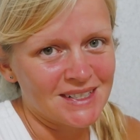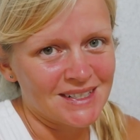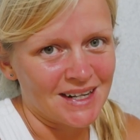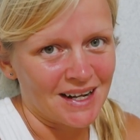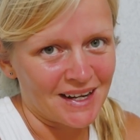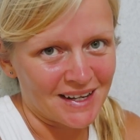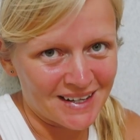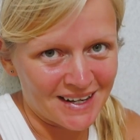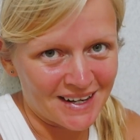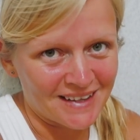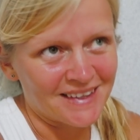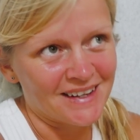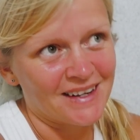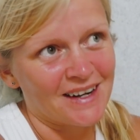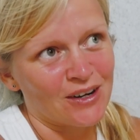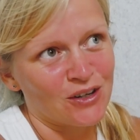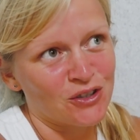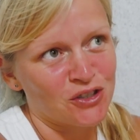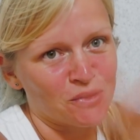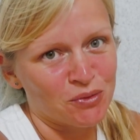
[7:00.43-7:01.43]
tonight and
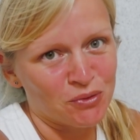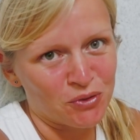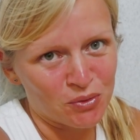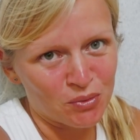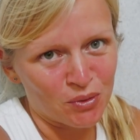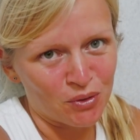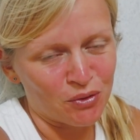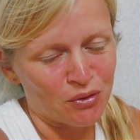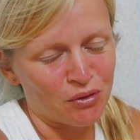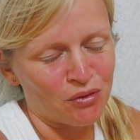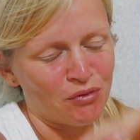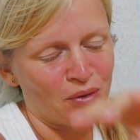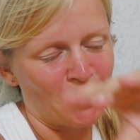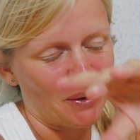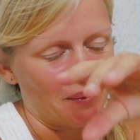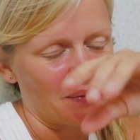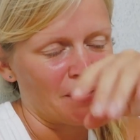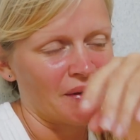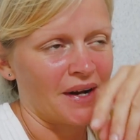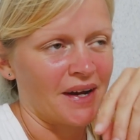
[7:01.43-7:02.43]
then I could do another one
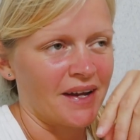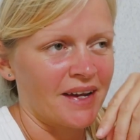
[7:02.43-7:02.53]
throughout the